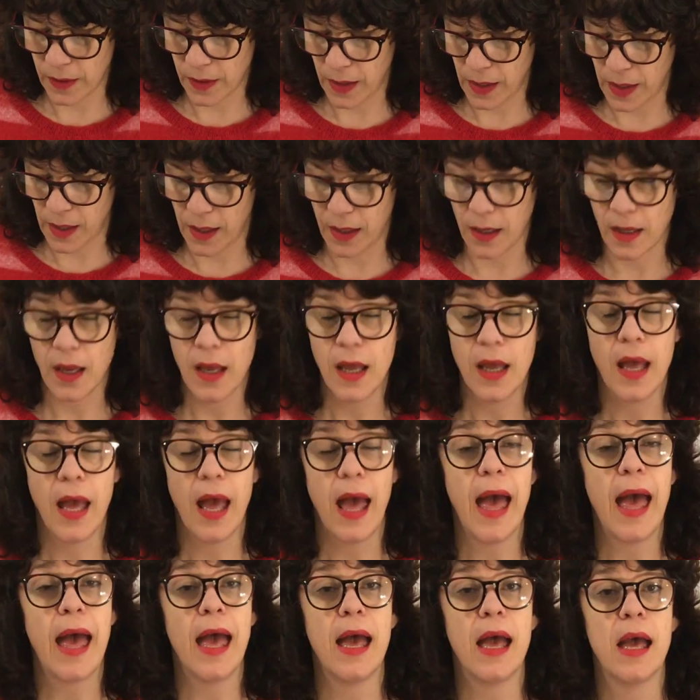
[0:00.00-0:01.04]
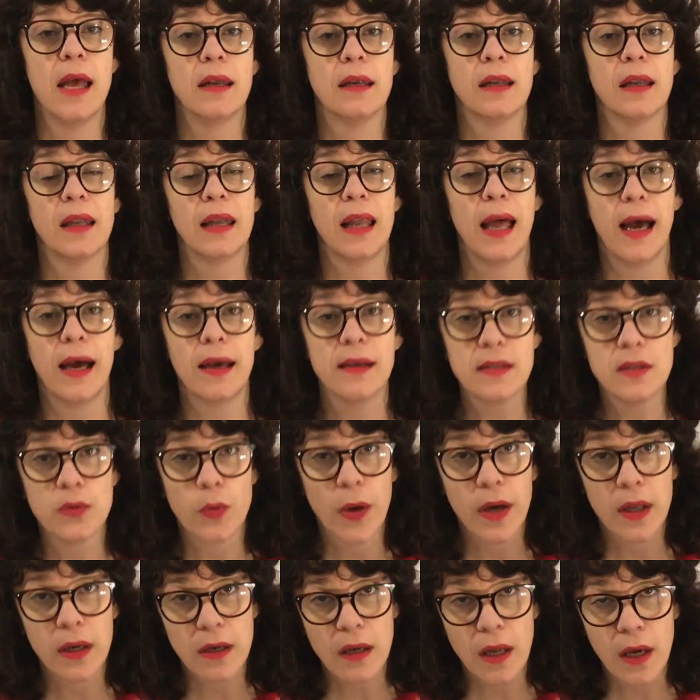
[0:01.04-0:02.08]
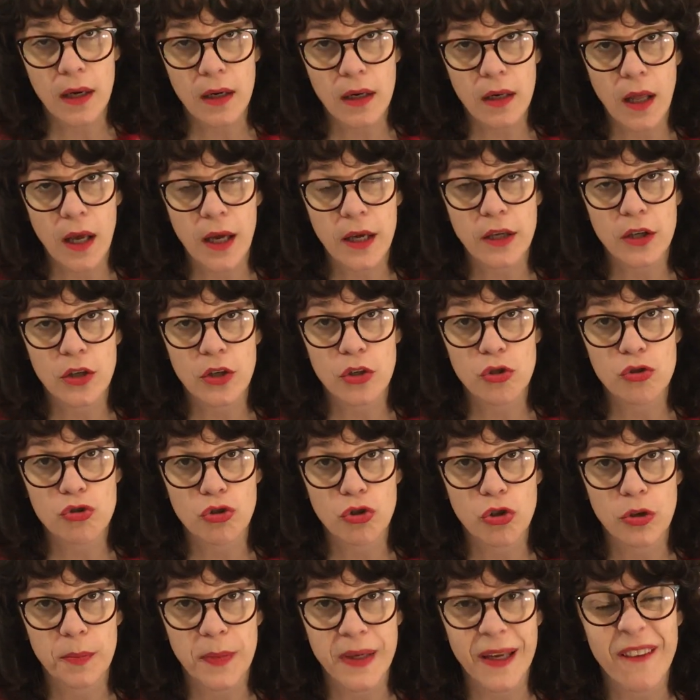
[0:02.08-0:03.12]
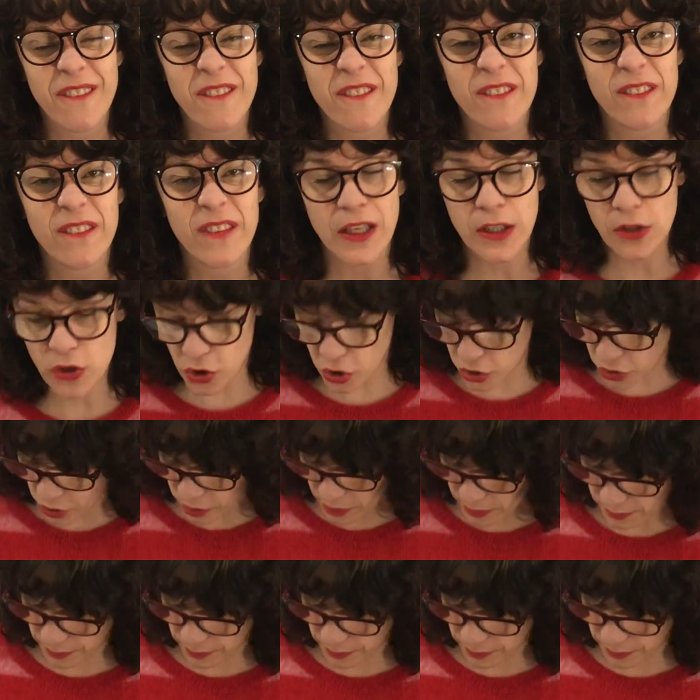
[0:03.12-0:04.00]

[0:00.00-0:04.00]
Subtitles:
Okay, and last one, I'd like you to draw me a fish,